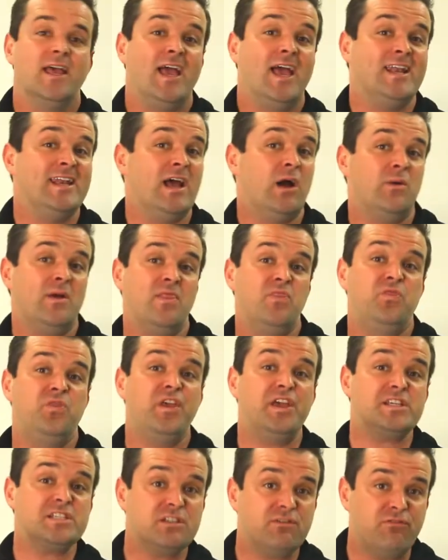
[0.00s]
And now in
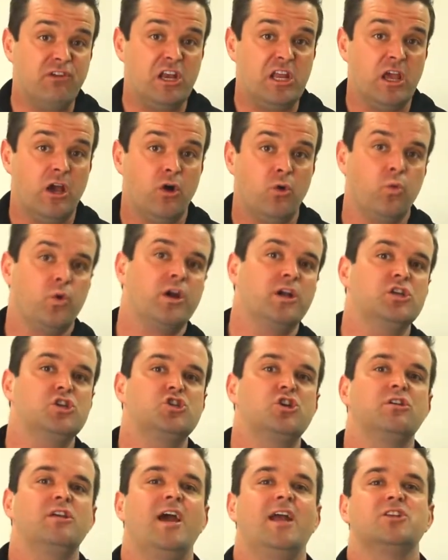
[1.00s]
this video, we're going to
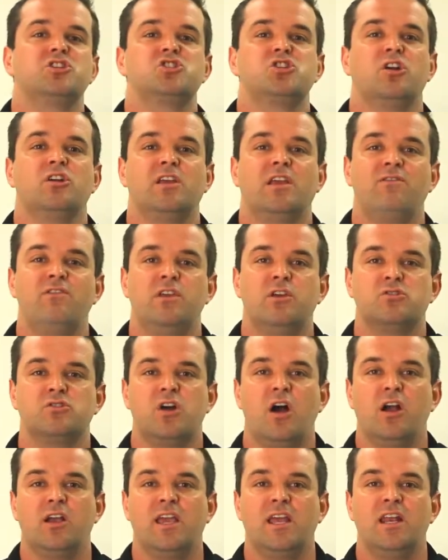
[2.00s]
show you how to start giving your
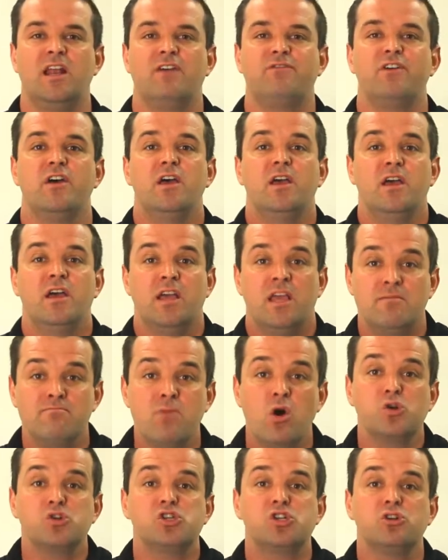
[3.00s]
dog enough
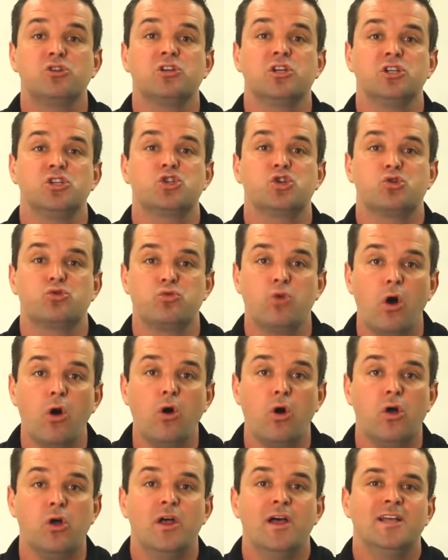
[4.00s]
emotional
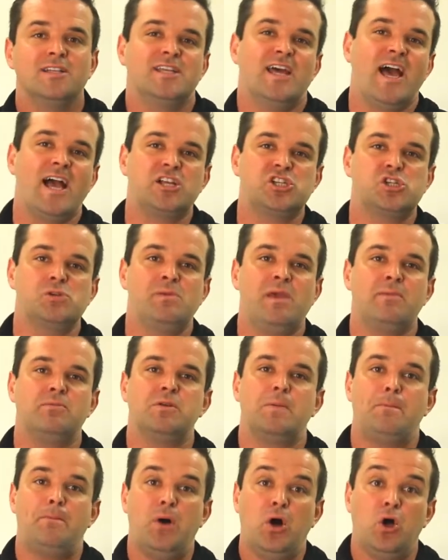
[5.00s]
control to actually be able
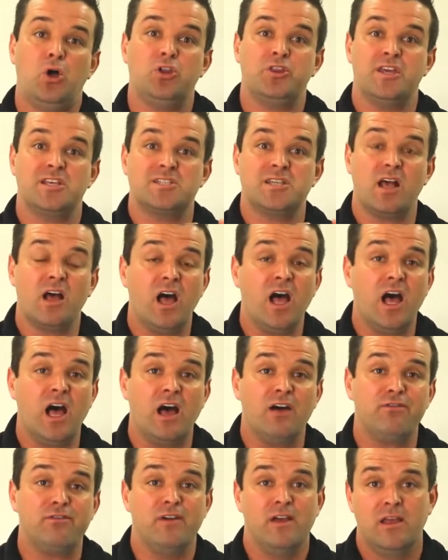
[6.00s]
to pull this
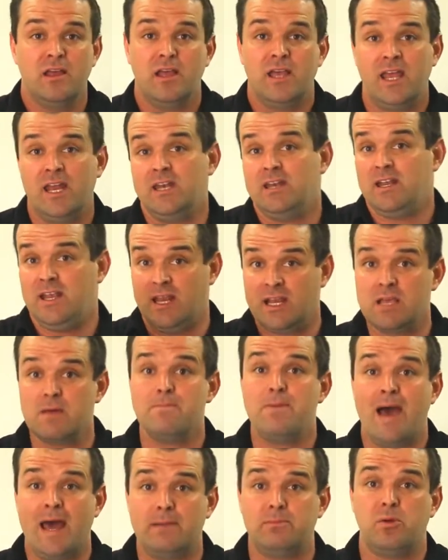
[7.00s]
off an
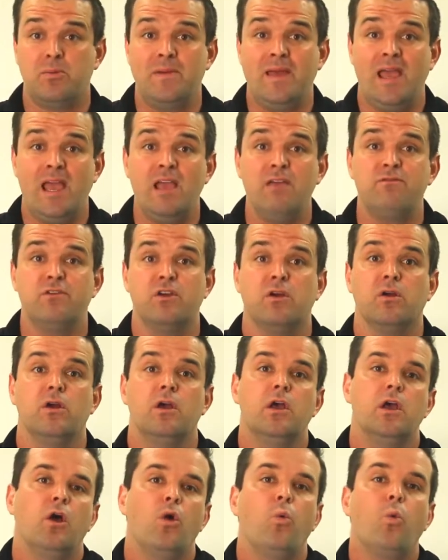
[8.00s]
incompatible behavior
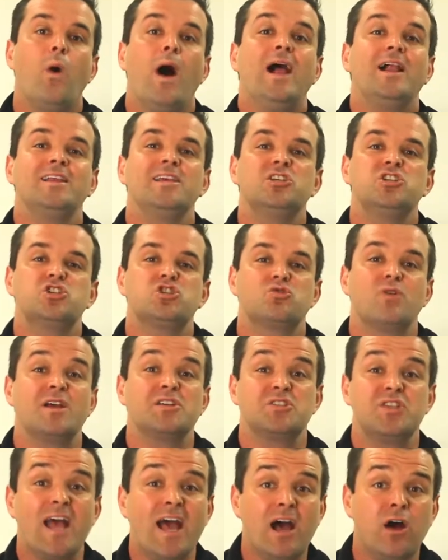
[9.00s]
while he's
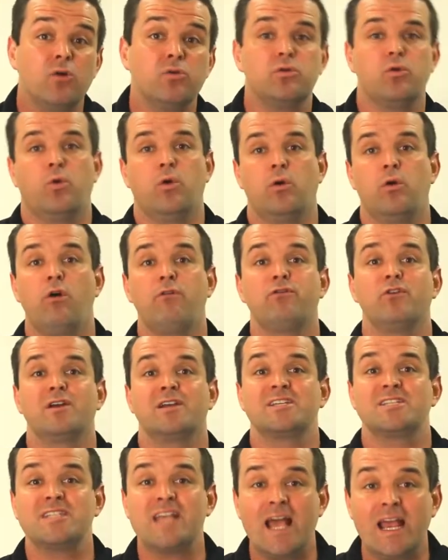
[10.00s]
stressed out or
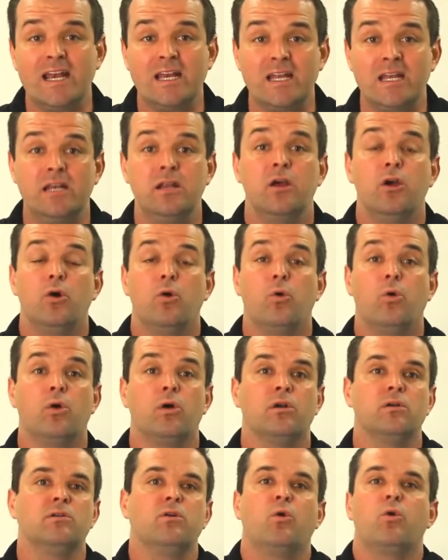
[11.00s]
overexcited
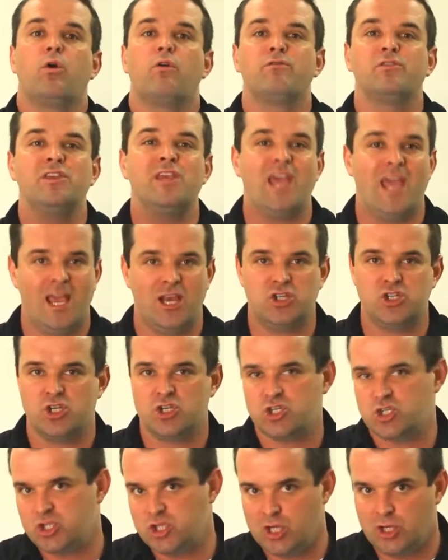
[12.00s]
or overly
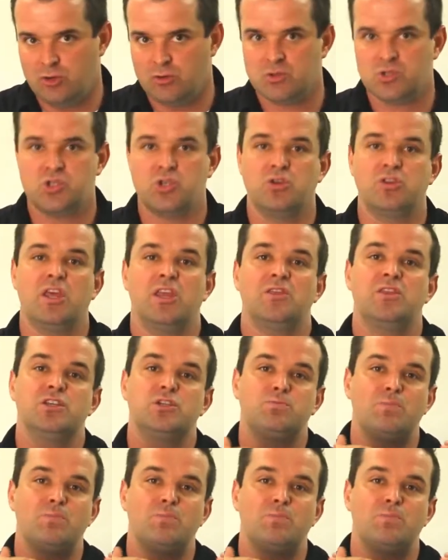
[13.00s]
anxious too, so that this